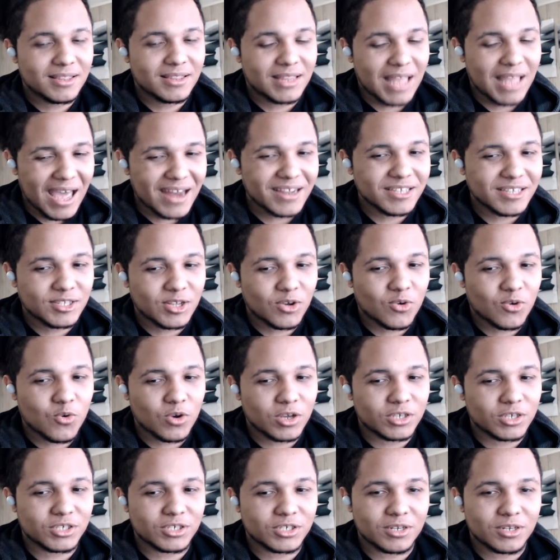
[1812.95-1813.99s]
That is the
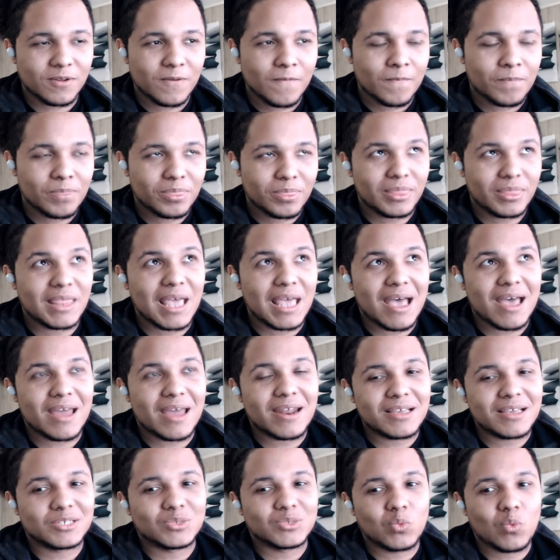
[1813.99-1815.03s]
question. That
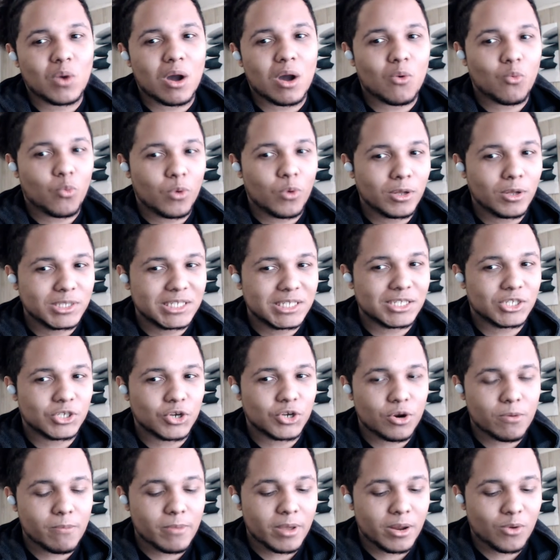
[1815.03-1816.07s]
is what will
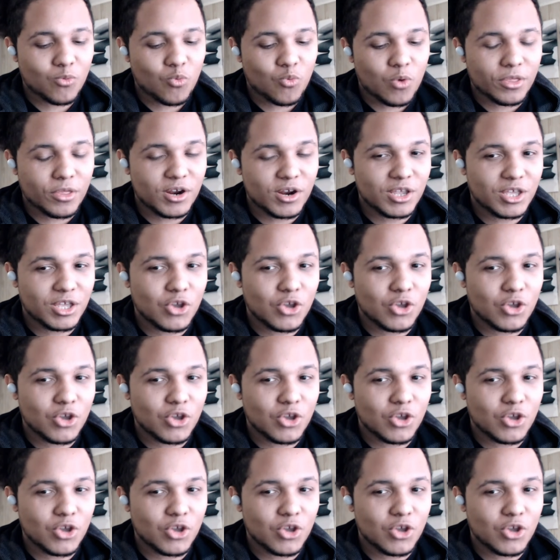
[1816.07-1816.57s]
determine whether